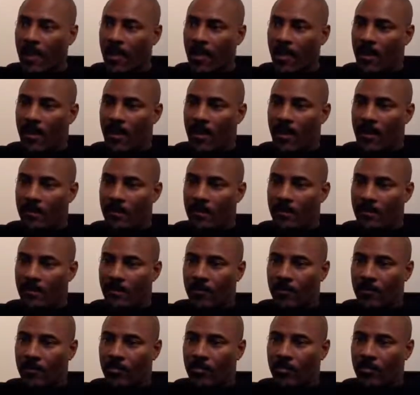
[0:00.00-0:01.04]
Um,
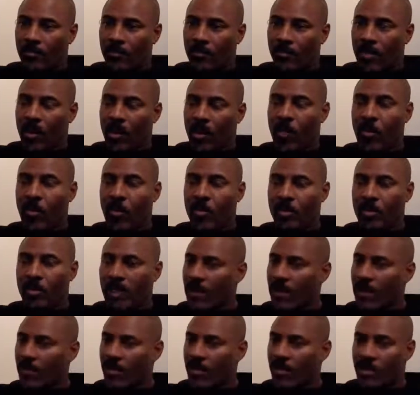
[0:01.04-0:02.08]
Almost
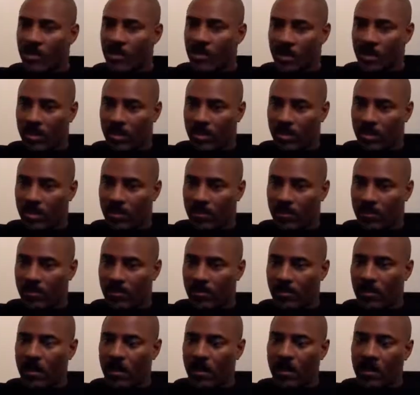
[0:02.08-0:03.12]
every sugar,
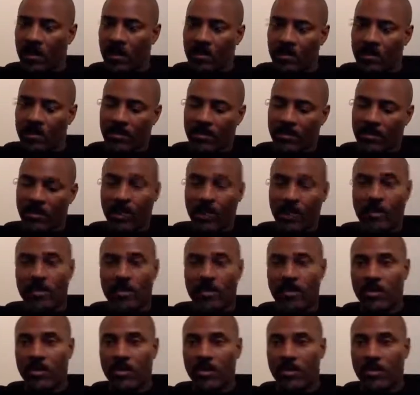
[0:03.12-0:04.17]
be it maple
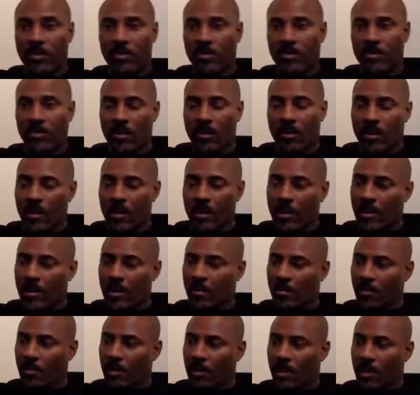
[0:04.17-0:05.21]
syrup,
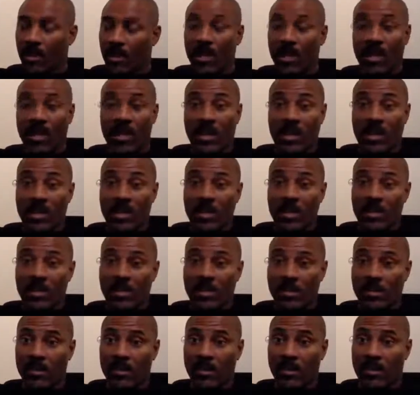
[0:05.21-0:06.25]
be it honey,
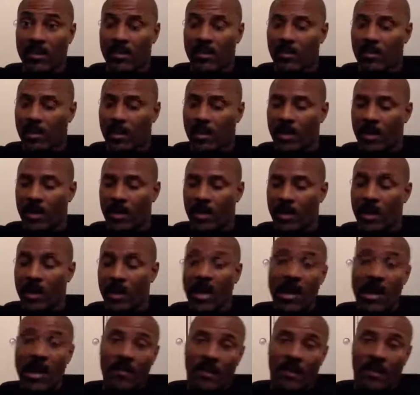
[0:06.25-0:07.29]
be it
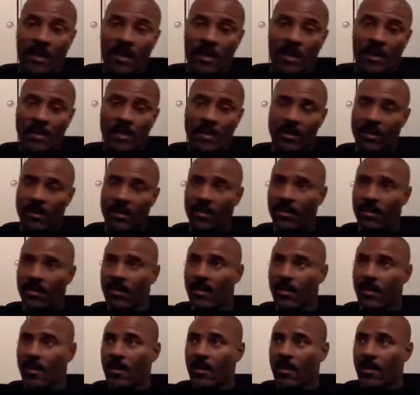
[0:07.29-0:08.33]
agave,
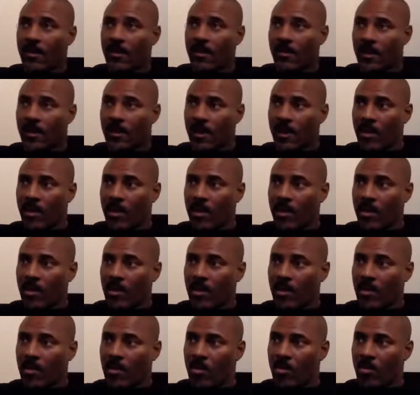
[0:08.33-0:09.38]
they
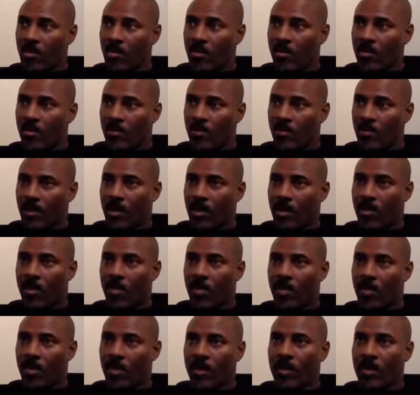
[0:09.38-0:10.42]
all, although
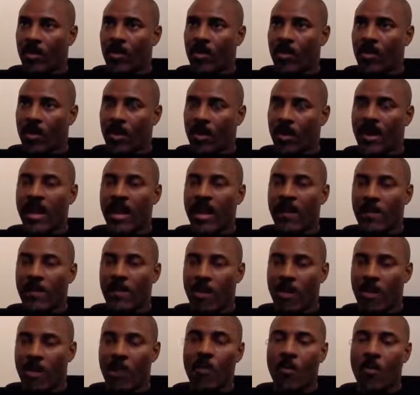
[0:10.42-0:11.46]
they are a
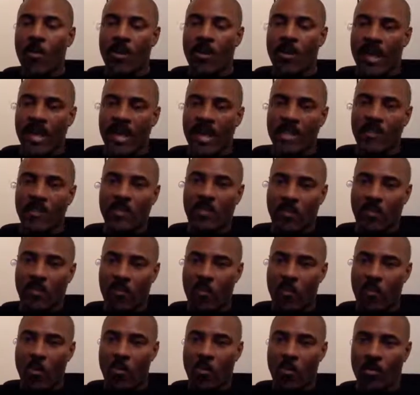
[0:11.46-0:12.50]
more natural
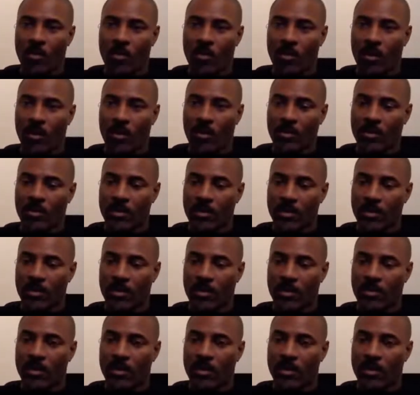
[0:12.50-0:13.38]
form of sugar,